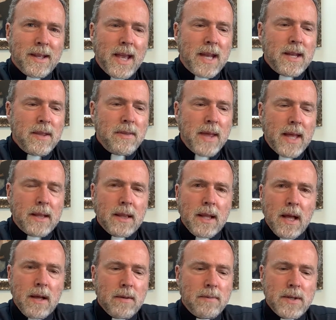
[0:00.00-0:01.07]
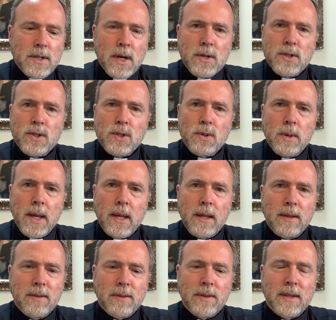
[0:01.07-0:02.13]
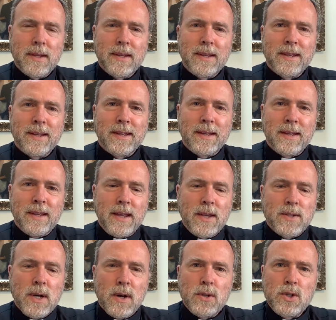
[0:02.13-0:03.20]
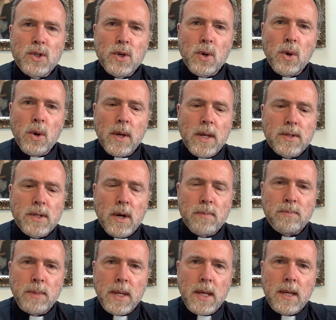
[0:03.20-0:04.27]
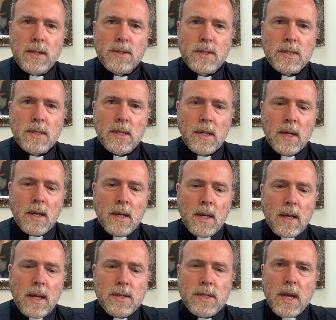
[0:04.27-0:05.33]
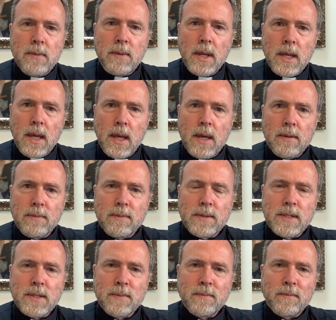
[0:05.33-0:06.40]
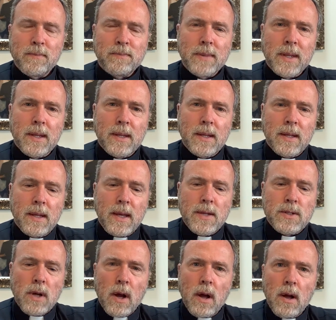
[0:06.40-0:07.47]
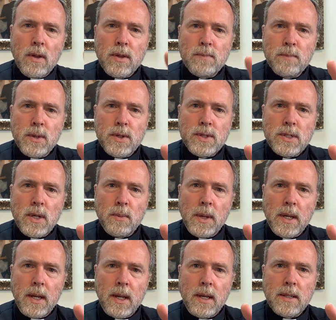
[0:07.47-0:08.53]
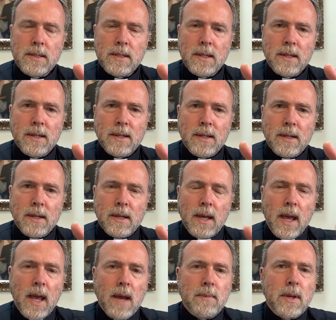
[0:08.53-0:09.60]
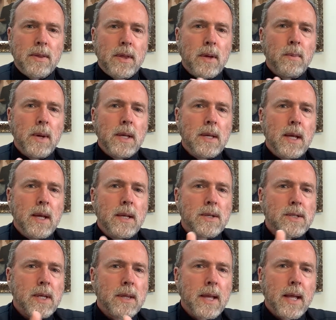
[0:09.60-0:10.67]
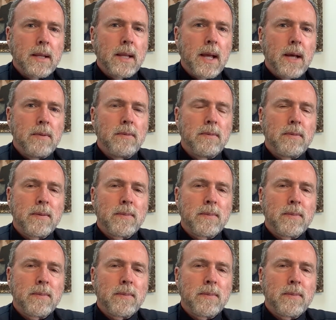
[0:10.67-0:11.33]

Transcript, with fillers: And in that love is our strength, is our joy, is our peace, is every gift, is all the mercy we need. Everything we need is in that love.